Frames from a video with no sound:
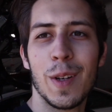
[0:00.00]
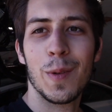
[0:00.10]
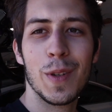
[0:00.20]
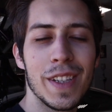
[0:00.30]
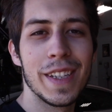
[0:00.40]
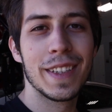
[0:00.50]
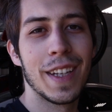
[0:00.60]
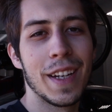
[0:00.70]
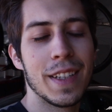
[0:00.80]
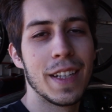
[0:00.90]
Really
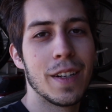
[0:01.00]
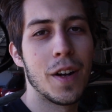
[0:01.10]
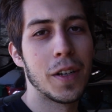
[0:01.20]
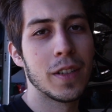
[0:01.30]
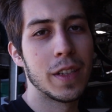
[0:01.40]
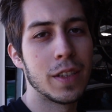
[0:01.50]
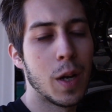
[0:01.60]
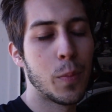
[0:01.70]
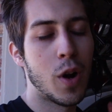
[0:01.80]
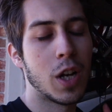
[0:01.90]
excited to get all cleaned
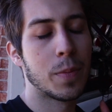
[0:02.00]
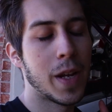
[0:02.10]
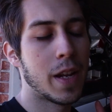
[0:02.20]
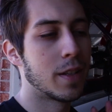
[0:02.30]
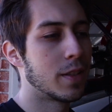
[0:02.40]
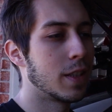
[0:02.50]
up, wash my hands.